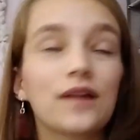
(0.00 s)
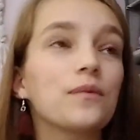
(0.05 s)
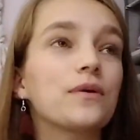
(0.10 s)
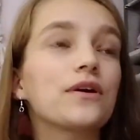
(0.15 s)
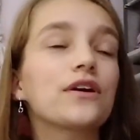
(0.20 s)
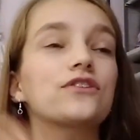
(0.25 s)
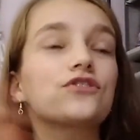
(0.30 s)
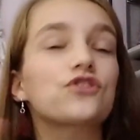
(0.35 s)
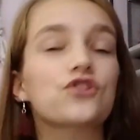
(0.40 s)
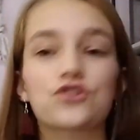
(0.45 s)

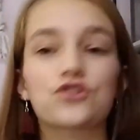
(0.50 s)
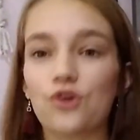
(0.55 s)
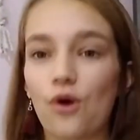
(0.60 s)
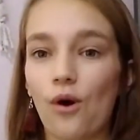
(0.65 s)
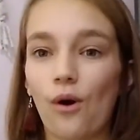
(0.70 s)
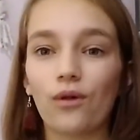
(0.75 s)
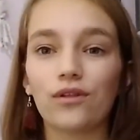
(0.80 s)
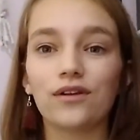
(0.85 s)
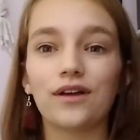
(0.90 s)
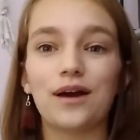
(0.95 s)
Can we just
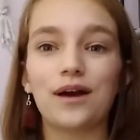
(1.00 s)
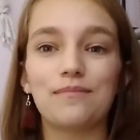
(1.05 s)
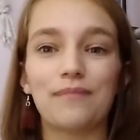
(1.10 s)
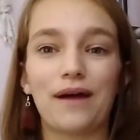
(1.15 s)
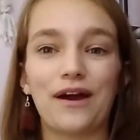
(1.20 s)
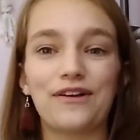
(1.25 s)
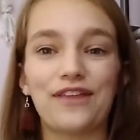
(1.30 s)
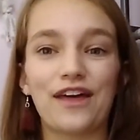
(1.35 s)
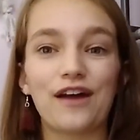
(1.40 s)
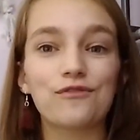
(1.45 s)
all
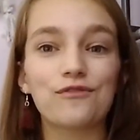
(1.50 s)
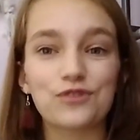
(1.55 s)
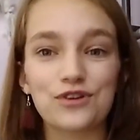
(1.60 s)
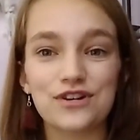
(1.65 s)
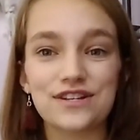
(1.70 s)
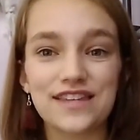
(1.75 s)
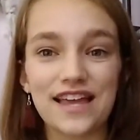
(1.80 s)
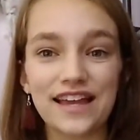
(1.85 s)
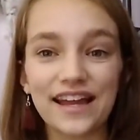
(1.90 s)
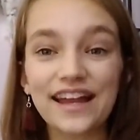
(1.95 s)
admire that for
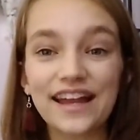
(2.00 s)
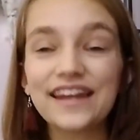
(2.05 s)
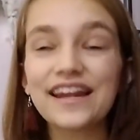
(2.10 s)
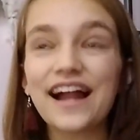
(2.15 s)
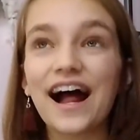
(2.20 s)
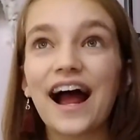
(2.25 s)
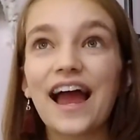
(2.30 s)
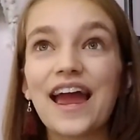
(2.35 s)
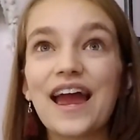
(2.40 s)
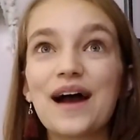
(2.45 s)
a second?
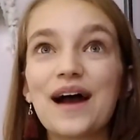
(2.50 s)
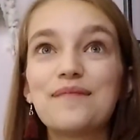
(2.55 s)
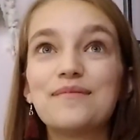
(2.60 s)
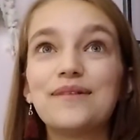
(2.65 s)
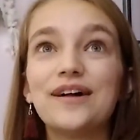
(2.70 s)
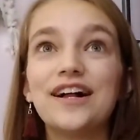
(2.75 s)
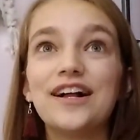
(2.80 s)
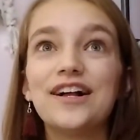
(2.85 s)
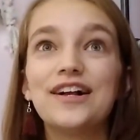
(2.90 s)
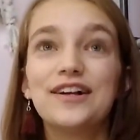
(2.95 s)
I
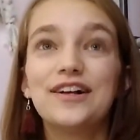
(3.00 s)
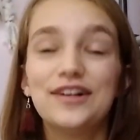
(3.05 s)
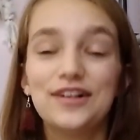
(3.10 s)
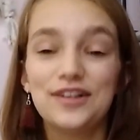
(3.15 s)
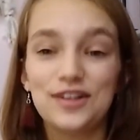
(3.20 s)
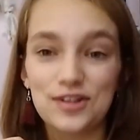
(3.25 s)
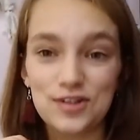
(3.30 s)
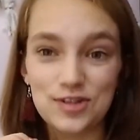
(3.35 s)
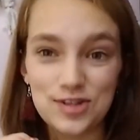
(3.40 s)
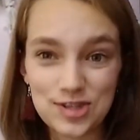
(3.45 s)
am
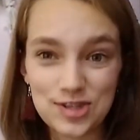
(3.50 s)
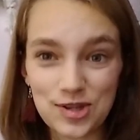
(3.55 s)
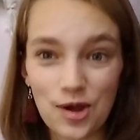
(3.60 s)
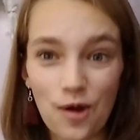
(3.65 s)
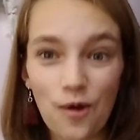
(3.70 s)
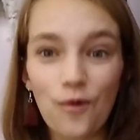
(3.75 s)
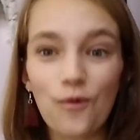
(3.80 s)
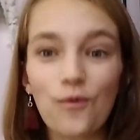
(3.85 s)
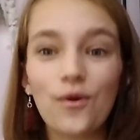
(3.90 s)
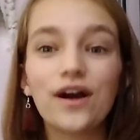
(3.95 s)

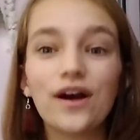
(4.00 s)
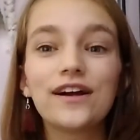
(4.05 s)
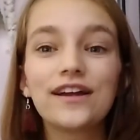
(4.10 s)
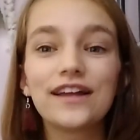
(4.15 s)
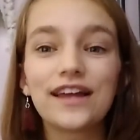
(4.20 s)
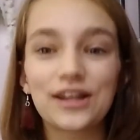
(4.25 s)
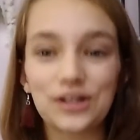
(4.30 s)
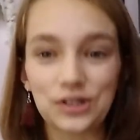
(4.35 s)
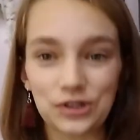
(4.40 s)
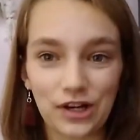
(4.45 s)
so
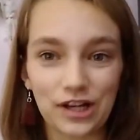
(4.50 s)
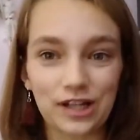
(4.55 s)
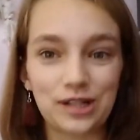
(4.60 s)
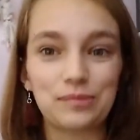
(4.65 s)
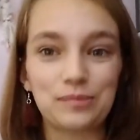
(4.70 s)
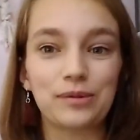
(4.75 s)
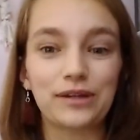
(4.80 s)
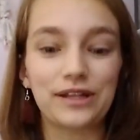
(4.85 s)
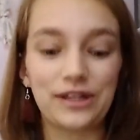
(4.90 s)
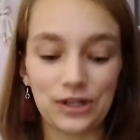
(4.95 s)

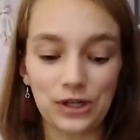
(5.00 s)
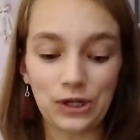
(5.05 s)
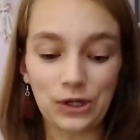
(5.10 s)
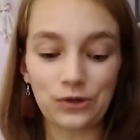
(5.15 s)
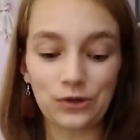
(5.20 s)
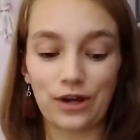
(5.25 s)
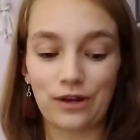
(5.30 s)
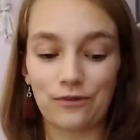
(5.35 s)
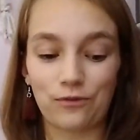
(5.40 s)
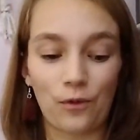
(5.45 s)
incredibly
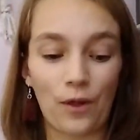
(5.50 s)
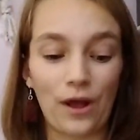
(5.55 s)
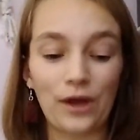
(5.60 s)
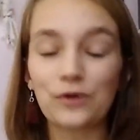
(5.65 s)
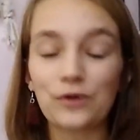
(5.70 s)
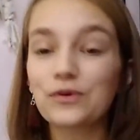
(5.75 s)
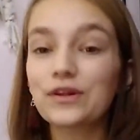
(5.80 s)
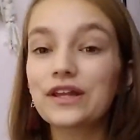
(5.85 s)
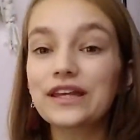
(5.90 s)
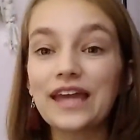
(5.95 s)
grateful. I
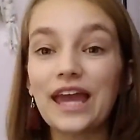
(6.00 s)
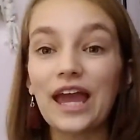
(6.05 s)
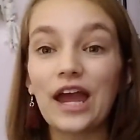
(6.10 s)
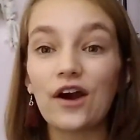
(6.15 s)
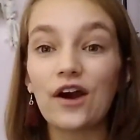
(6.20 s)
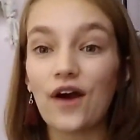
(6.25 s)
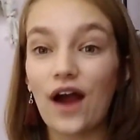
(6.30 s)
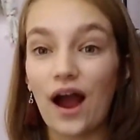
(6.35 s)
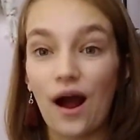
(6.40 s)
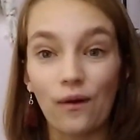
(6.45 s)
don't really
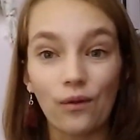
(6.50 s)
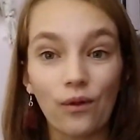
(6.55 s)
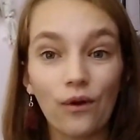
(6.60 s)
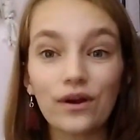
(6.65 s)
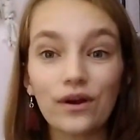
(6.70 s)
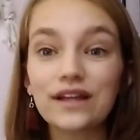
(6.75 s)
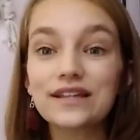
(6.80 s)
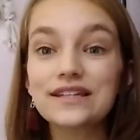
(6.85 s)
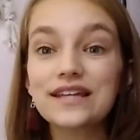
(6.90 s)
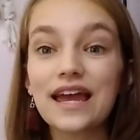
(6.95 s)
care how
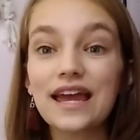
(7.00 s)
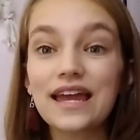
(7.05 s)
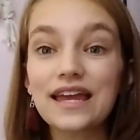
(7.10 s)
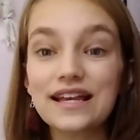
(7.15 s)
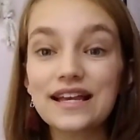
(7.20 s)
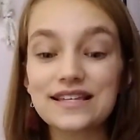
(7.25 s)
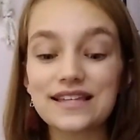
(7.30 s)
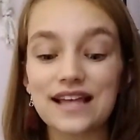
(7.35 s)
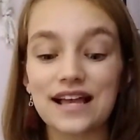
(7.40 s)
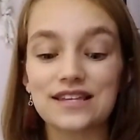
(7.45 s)
long it
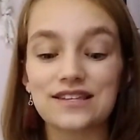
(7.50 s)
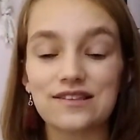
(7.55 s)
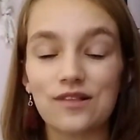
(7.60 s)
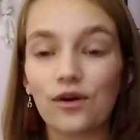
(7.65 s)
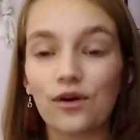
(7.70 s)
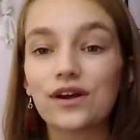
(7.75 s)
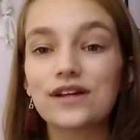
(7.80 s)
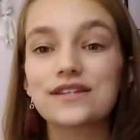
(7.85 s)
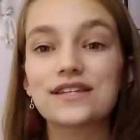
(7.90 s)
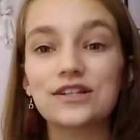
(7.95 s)
takes, as
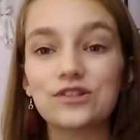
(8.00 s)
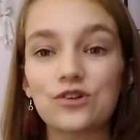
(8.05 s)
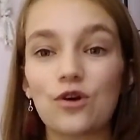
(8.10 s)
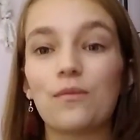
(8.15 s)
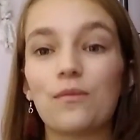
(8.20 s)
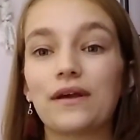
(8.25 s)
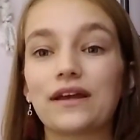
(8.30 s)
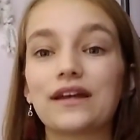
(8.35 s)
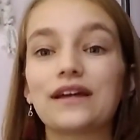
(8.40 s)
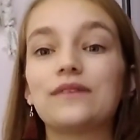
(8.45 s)
long as I
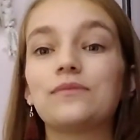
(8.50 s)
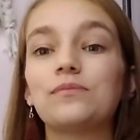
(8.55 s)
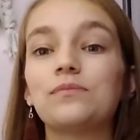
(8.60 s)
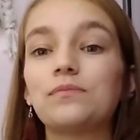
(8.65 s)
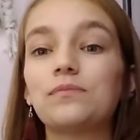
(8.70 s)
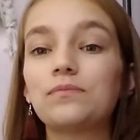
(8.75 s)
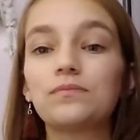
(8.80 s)
don't make a